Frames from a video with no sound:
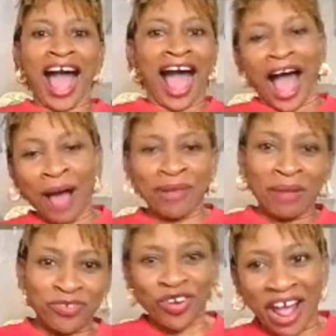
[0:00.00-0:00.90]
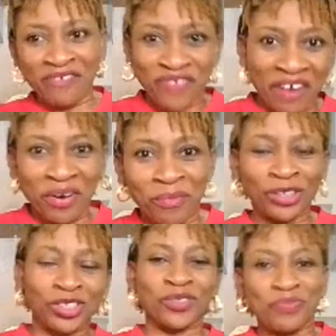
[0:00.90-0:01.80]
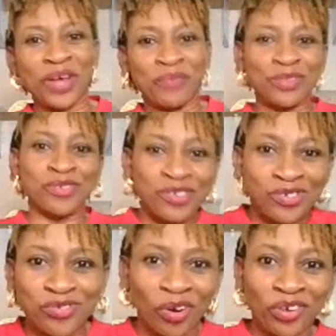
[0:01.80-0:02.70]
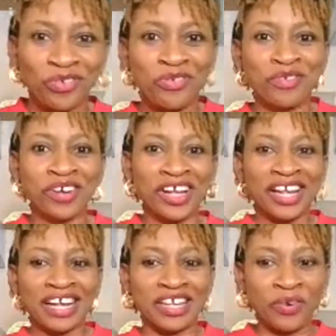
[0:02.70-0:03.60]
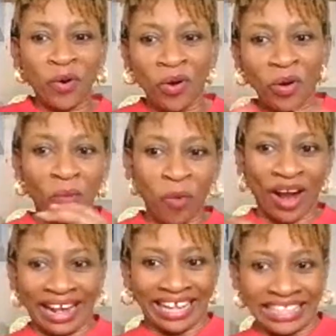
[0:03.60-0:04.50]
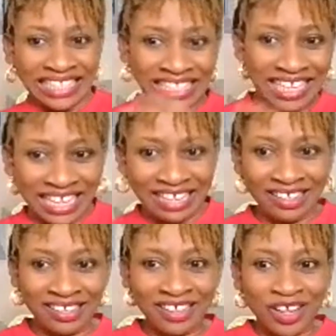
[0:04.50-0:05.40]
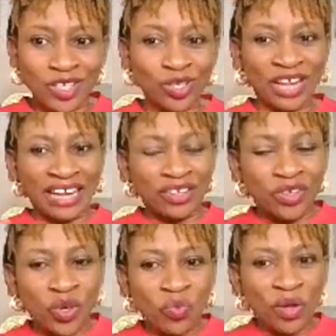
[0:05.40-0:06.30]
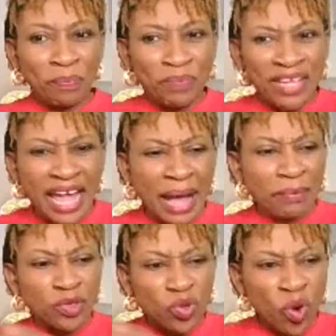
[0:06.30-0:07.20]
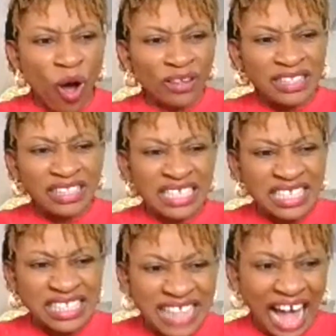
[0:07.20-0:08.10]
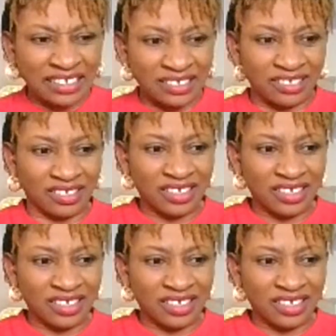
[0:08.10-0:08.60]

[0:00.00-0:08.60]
I'm trying very much to be able to show you you know, what I can see, so that you will be able to understand